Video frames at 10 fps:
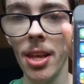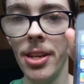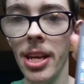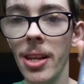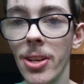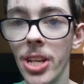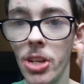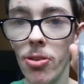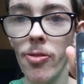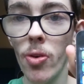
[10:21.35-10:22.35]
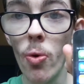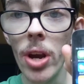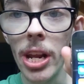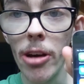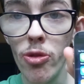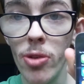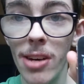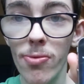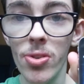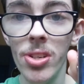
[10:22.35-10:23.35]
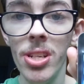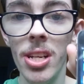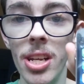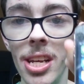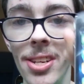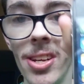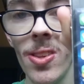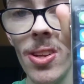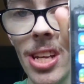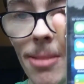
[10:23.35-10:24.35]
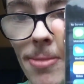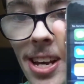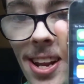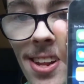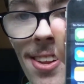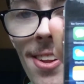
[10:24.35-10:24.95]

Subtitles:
take a look at your iPhone right now if you have one, and take a look at mine.